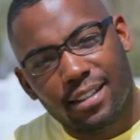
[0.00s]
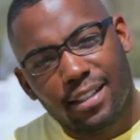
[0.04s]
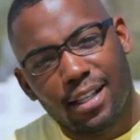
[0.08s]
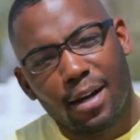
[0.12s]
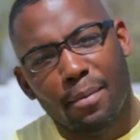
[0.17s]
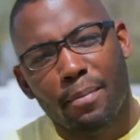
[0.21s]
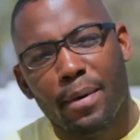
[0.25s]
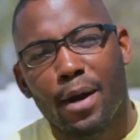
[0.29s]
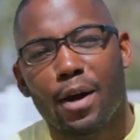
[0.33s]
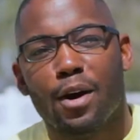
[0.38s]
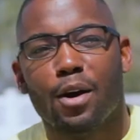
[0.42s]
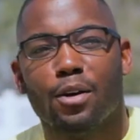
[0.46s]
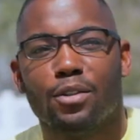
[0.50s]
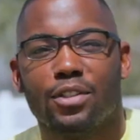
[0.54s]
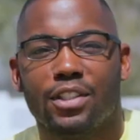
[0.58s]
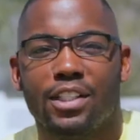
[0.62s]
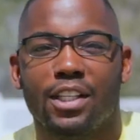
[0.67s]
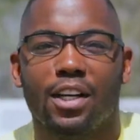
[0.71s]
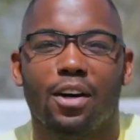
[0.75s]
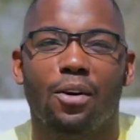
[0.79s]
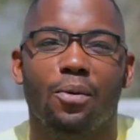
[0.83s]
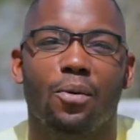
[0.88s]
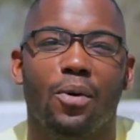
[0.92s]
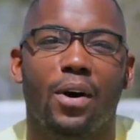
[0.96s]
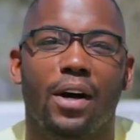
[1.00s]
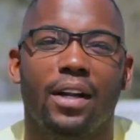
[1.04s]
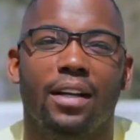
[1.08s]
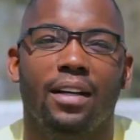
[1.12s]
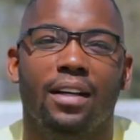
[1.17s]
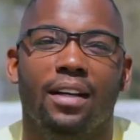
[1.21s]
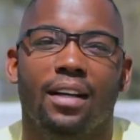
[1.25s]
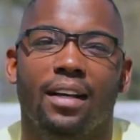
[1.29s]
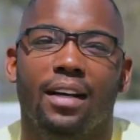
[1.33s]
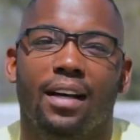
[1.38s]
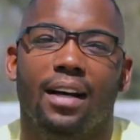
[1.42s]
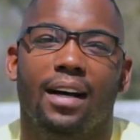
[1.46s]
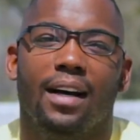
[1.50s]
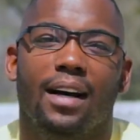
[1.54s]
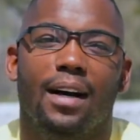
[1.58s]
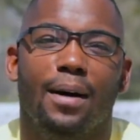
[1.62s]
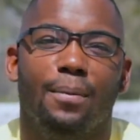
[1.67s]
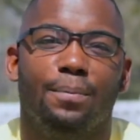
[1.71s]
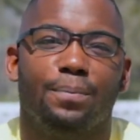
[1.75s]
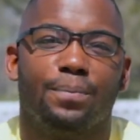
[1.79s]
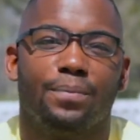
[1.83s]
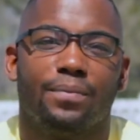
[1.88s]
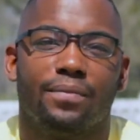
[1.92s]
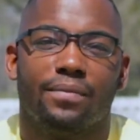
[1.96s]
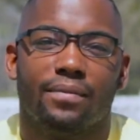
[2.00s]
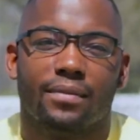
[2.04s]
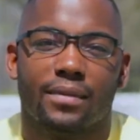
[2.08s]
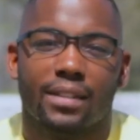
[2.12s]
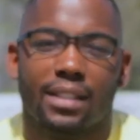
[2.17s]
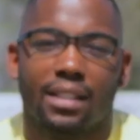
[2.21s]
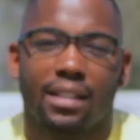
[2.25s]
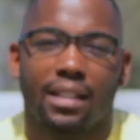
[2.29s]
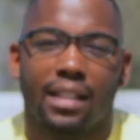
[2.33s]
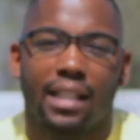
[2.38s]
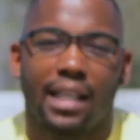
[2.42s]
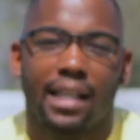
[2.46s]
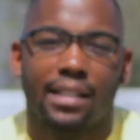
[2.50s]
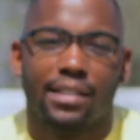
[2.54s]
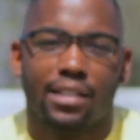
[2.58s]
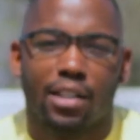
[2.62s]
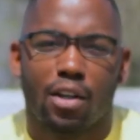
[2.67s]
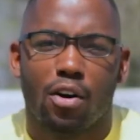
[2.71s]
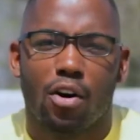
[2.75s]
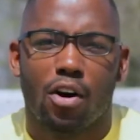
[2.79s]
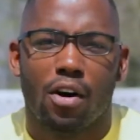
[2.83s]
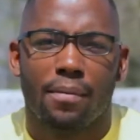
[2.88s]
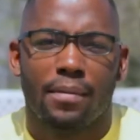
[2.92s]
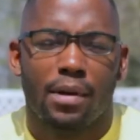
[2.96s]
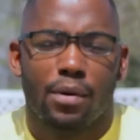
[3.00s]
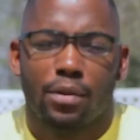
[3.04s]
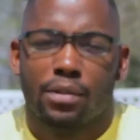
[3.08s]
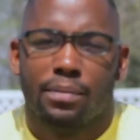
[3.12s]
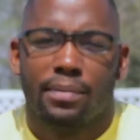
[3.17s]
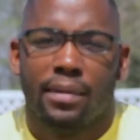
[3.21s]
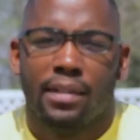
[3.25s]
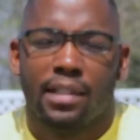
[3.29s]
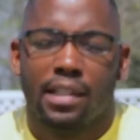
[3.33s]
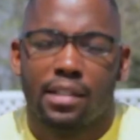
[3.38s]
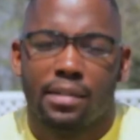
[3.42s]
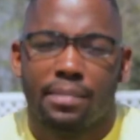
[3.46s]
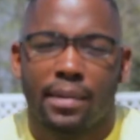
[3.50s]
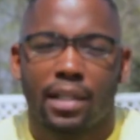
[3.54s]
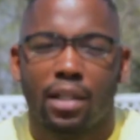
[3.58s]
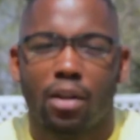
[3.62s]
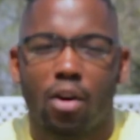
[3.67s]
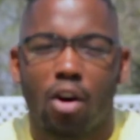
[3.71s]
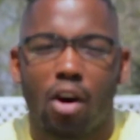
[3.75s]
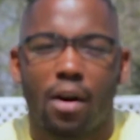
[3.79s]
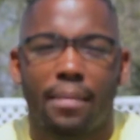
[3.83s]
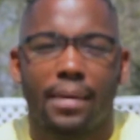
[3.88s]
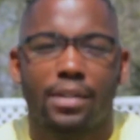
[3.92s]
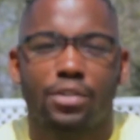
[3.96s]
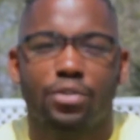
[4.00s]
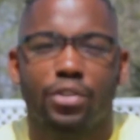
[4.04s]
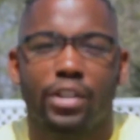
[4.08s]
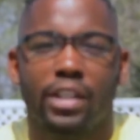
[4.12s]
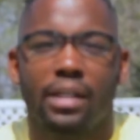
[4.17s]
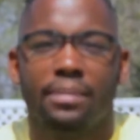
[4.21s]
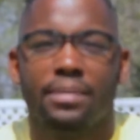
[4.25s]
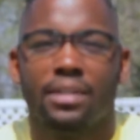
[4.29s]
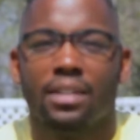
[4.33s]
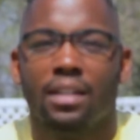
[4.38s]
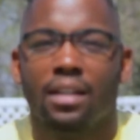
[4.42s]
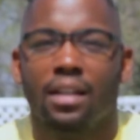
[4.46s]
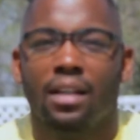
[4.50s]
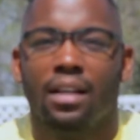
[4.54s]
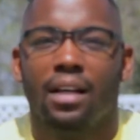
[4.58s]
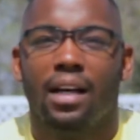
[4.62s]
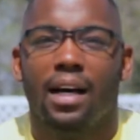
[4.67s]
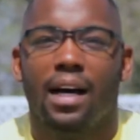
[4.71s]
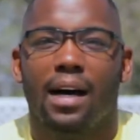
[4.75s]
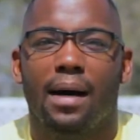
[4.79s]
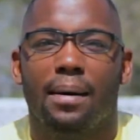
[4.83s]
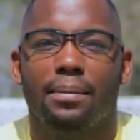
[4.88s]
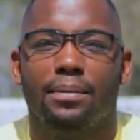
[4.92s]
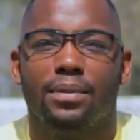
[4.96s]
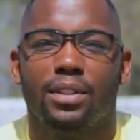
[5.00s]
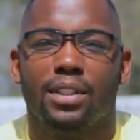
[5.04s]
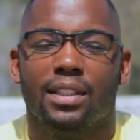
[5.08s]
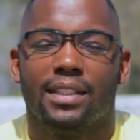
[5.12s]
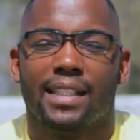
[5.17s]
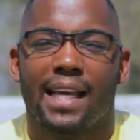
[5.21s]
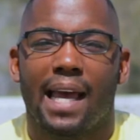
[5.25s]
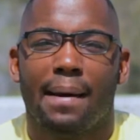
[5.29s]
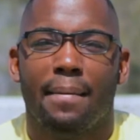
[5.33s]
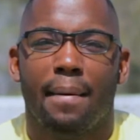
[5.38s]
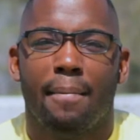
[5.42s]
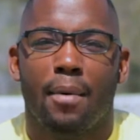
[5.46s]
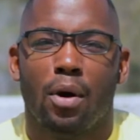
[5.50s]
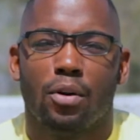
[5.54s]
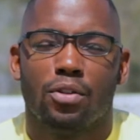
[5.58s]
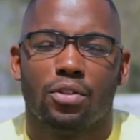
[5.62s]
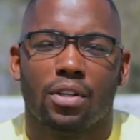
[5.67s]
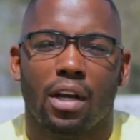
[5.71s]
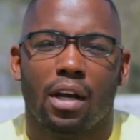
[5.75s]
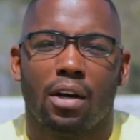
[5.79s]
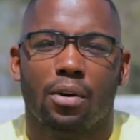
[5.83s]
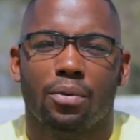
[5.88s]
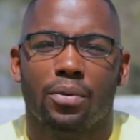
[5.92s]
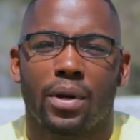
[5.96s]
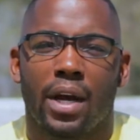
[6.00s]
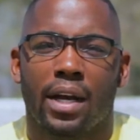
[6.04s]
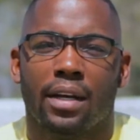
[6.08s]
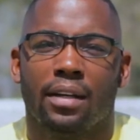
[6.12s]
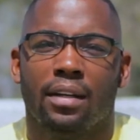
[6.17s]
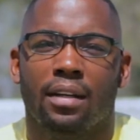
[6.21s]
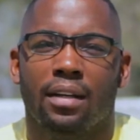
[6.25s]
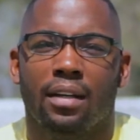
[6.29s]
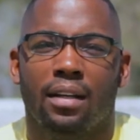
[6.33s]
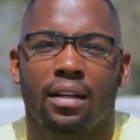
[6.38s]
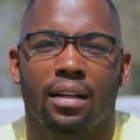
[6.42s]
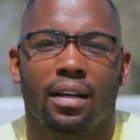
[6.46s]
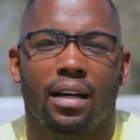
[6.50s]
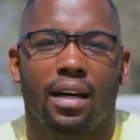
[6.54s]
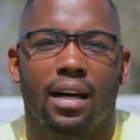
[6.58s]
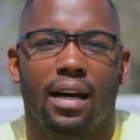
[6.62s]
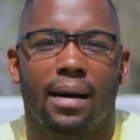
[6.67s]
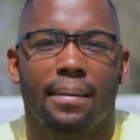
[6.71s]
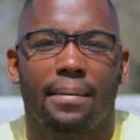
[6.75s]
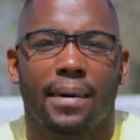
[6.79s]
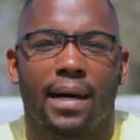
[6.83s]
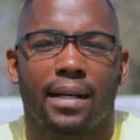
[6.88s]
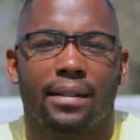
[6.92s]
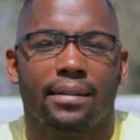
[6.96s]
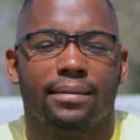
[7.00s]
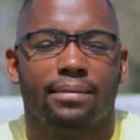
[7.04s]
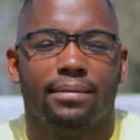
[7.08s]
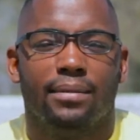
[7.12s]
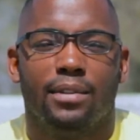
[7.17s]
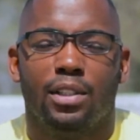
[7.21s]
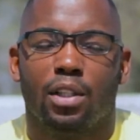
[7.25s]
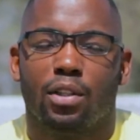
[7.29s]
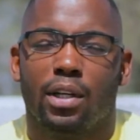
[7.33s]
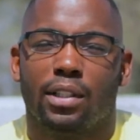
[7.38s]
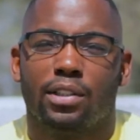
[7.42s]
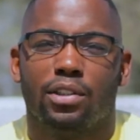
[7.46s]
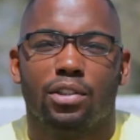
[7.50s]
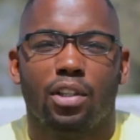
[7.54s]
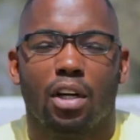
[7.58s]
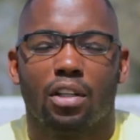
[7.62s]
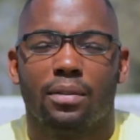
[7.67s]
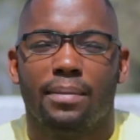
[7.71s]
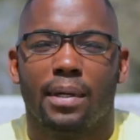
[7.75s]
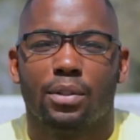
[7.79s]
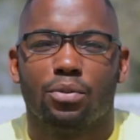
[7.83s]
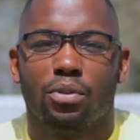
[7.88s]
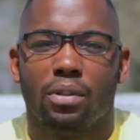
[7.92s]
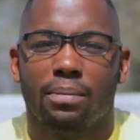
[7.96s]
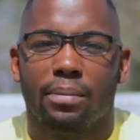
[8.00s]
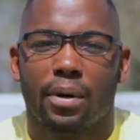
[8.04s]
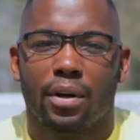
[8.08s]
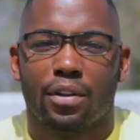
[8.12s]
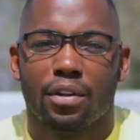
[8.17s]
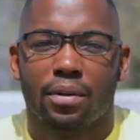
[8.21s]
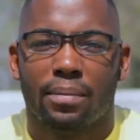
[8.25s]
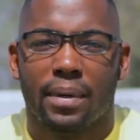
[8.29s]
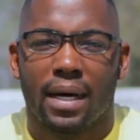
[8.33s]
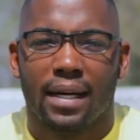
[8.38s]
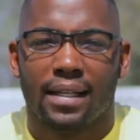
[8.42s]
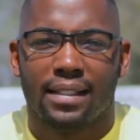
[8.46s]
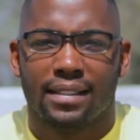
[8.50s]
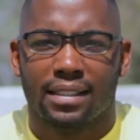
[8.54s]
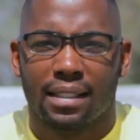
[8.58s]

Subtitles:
Camaro ZL1. It's a car, but it's been a car of my dreams since I had my motorcycle wreck. I just talked to my twin brother about it.